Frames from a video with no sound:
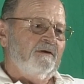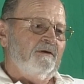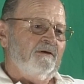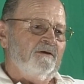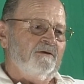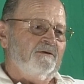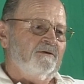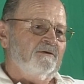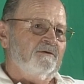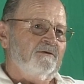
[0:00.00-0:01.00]
And
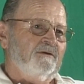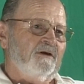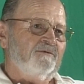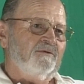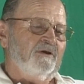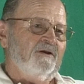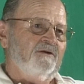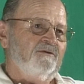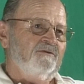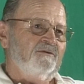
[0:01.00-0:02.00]
after that,
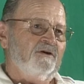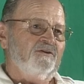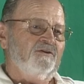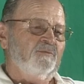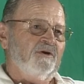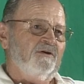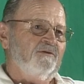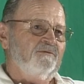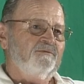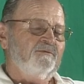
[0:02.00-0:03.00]
I, I did
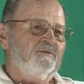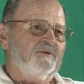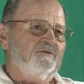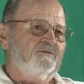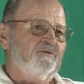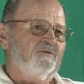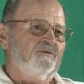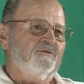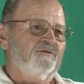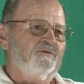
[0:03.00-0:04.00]
my two
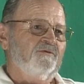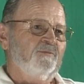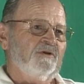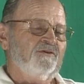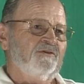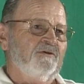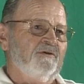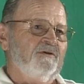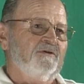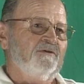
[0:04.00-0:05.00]
years of
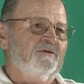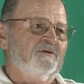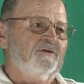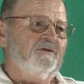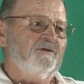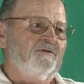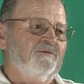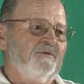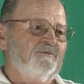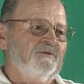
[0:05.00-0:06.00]
military, and uh, and then
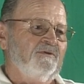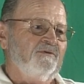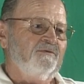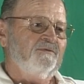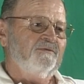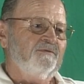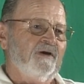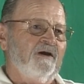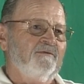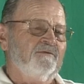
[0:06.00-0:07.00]

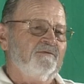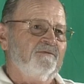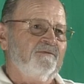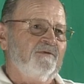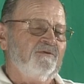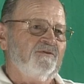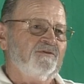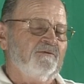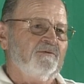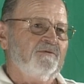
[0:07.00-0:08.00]
55,
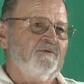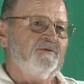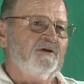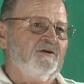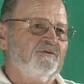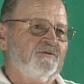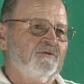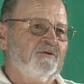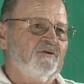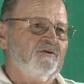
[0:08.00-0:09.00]
57, 58, I was
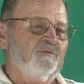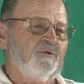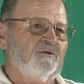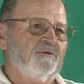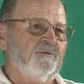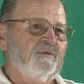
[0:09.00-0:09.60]
going to El Camino.